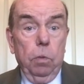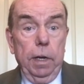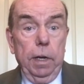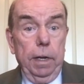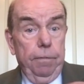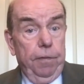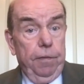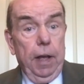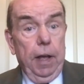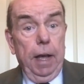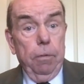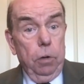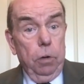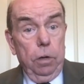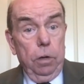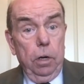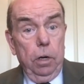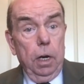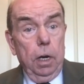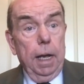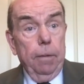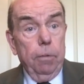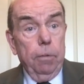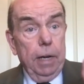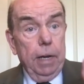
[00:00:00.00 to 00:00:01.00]
what if I were
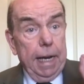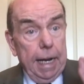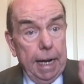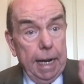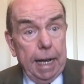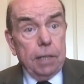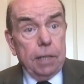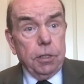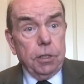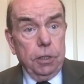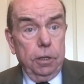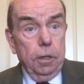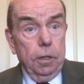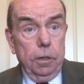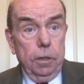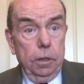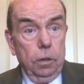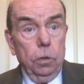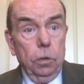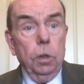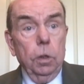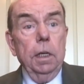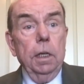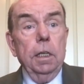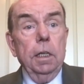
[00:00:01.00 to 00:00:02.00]
her, I would ask to
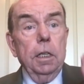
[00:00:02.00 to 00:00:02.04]
do,